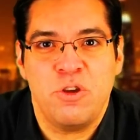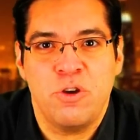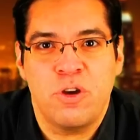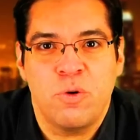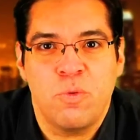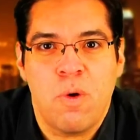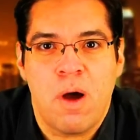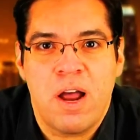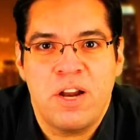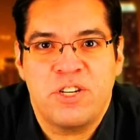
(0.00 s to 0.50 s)
you
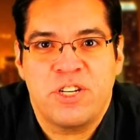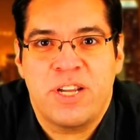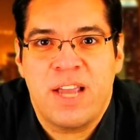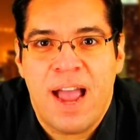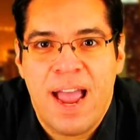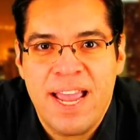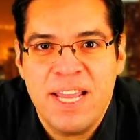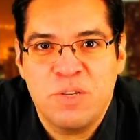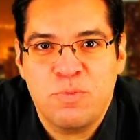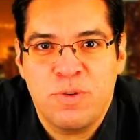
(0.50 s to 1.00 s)
could watch
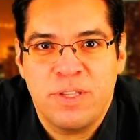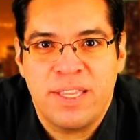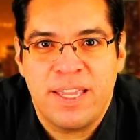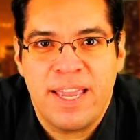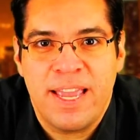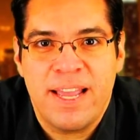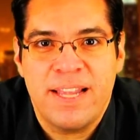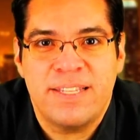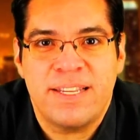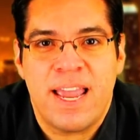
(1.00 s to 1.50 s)
Guys with
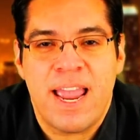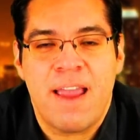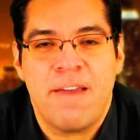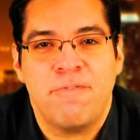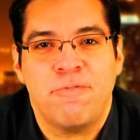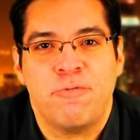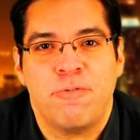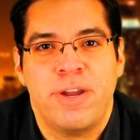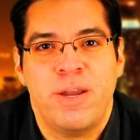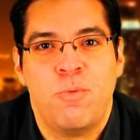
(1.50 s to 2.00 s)
Kids
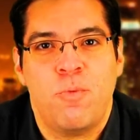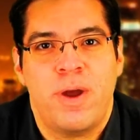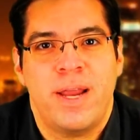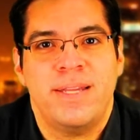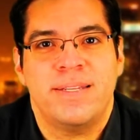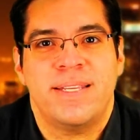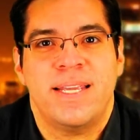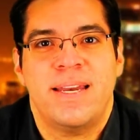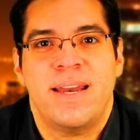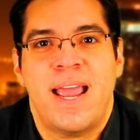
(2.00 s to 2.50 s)
every
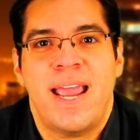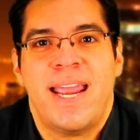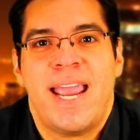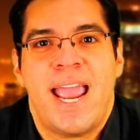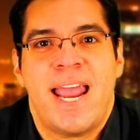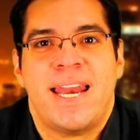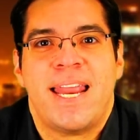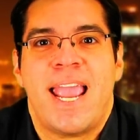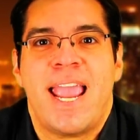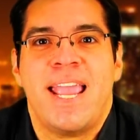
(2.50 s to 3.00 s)
Wednesday night
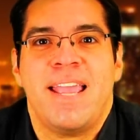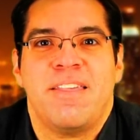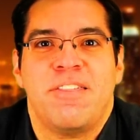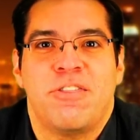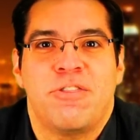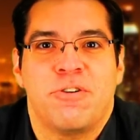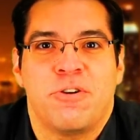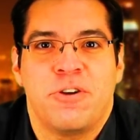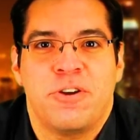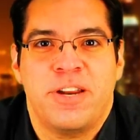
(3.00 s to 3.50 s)
at
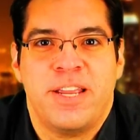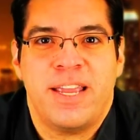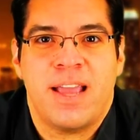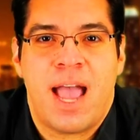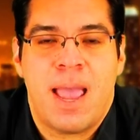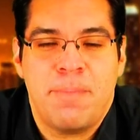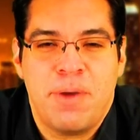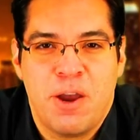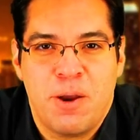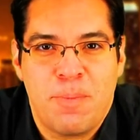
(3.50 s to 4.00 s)
8:30.
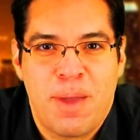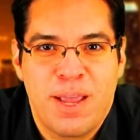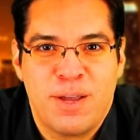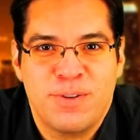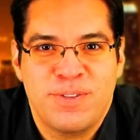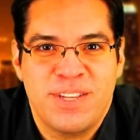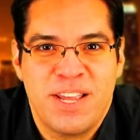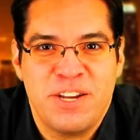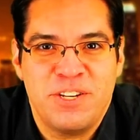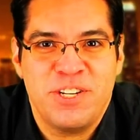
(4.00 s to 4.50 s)
I'm Erinn
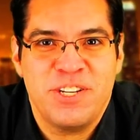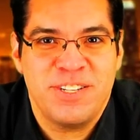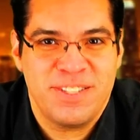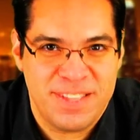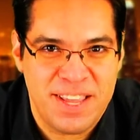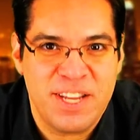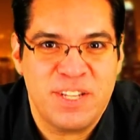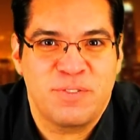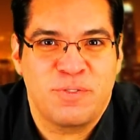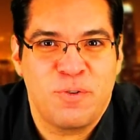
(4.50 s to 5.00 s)
Michael Sanchez.
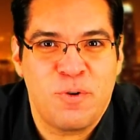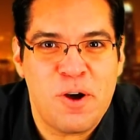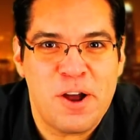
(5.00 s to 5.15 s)
Thanks for